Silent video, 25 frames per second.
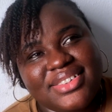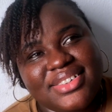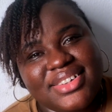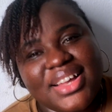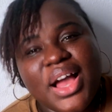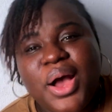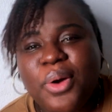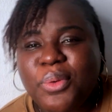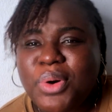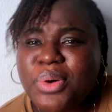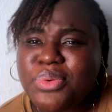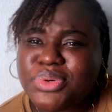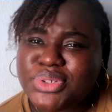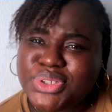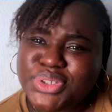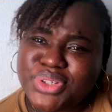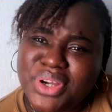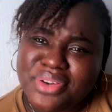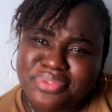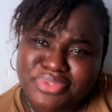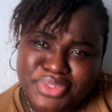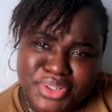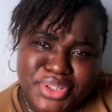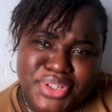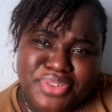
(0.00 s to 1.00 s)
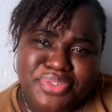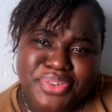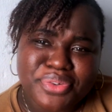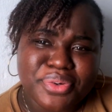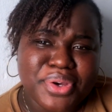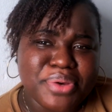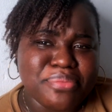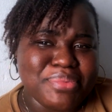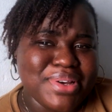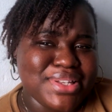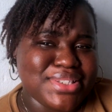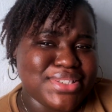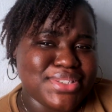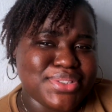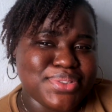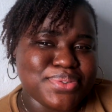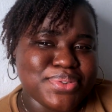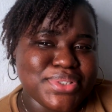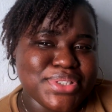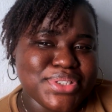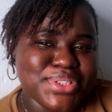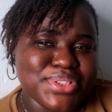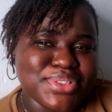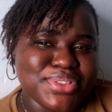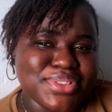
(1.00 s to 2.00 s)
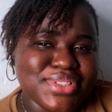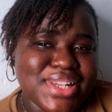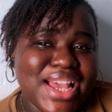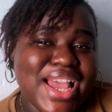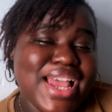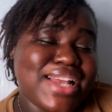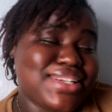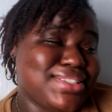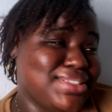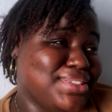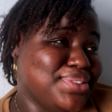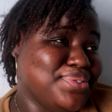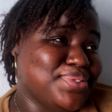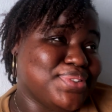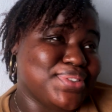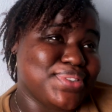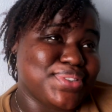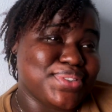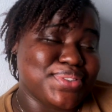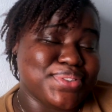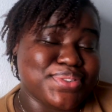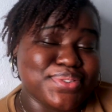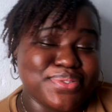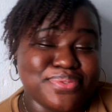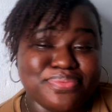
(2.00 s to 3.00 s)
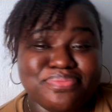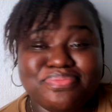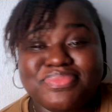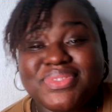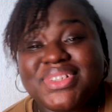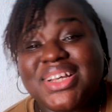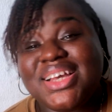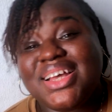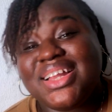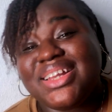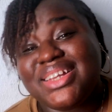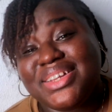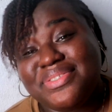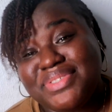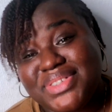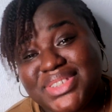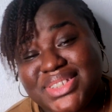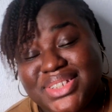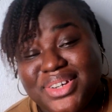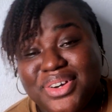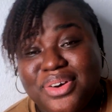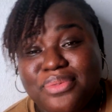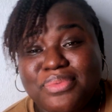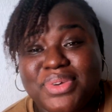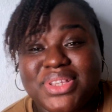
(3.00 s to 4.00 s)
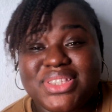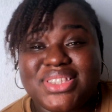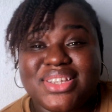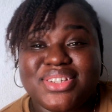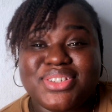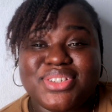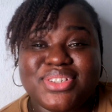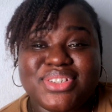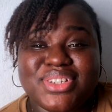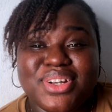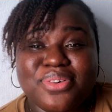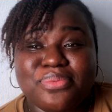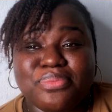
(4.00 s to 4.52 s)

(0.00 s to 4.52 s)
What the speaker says: What would you have done if you were in my situation? I actually want to know. Leave it in the comment section down